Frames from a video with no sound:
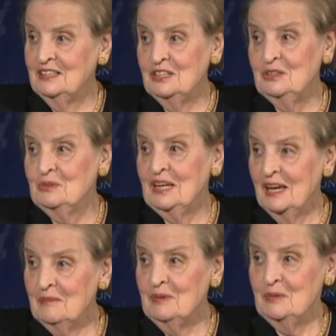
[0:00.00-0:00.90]
that you
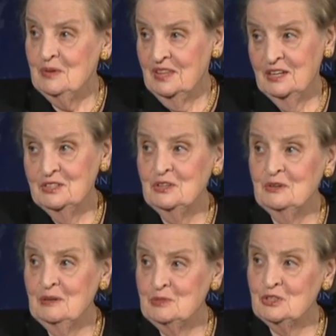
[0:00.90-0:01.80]
can be with us,
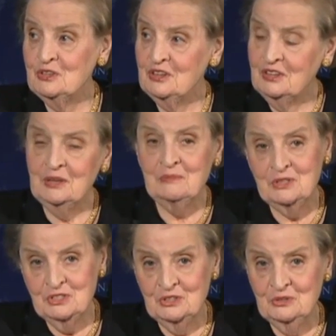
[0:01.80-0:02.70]
though I'm sure that they
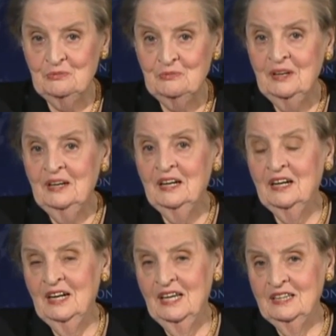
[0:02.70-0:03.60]
miss you
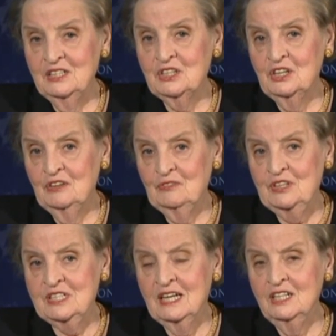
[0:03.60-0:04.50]
at this
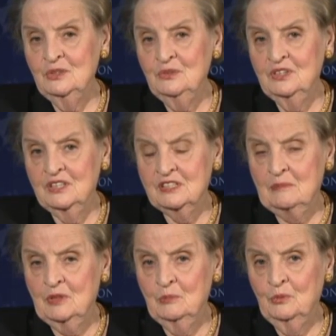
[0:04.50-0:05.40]
conference. I do think
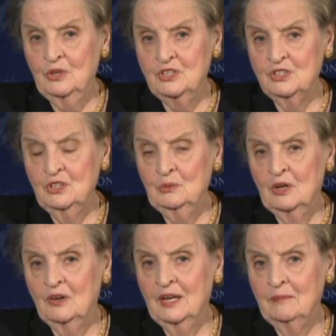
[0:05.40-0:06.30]
some of the points that you
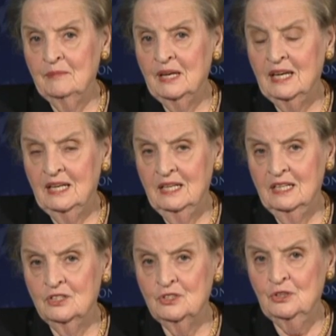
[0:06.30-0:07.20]
already made
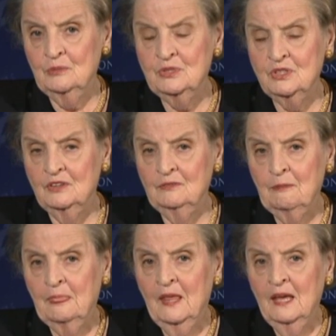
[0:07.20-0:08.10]
in terms of
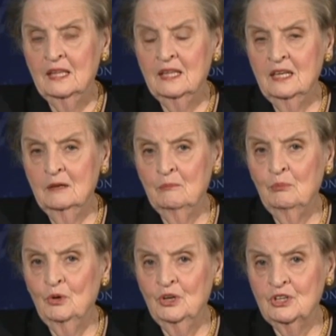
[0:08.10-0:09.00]
the
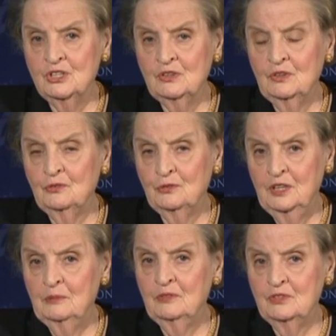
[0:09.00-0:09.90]
importance of the
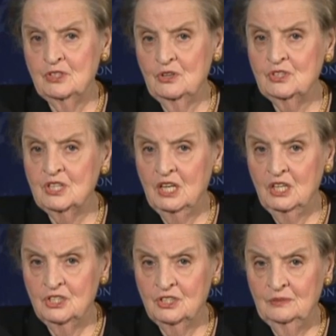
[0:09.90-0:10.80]
freedom of
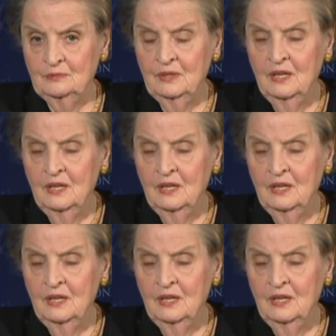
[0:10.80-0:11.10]
association.